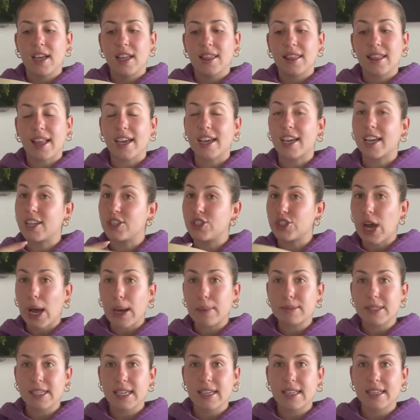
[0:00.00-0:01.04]
like a
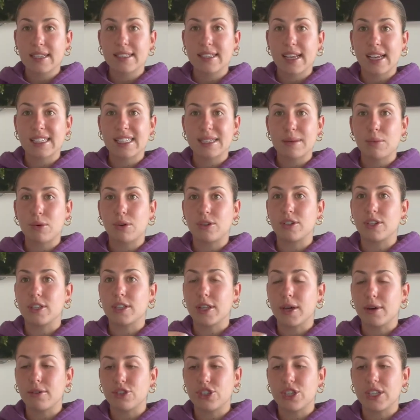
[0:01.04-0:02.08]
chapstick accessible, or
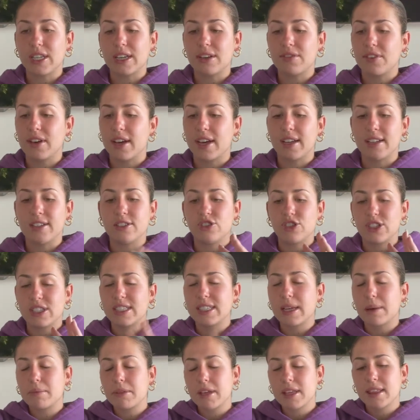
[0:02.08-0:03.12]
lotion even, just
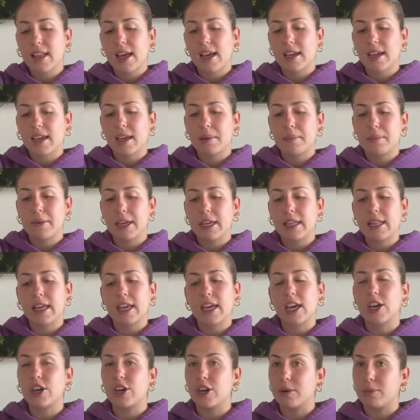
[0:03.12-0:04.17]
something that could be
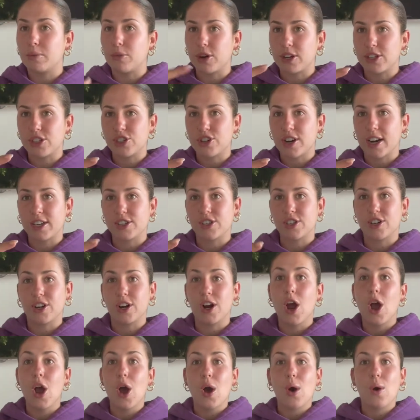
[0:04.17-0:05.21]
like a good moisturizer
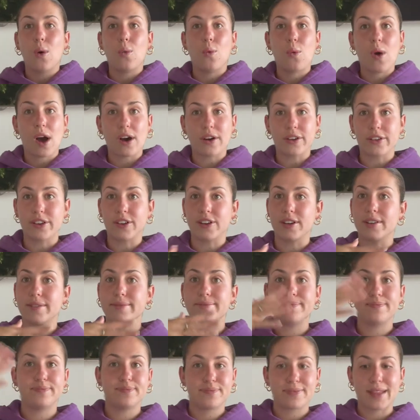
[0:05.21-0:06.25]
while you're
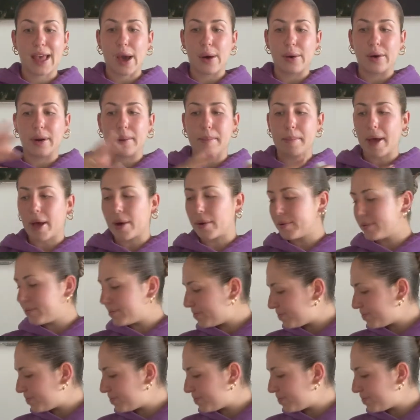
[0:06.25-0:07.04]
out and about.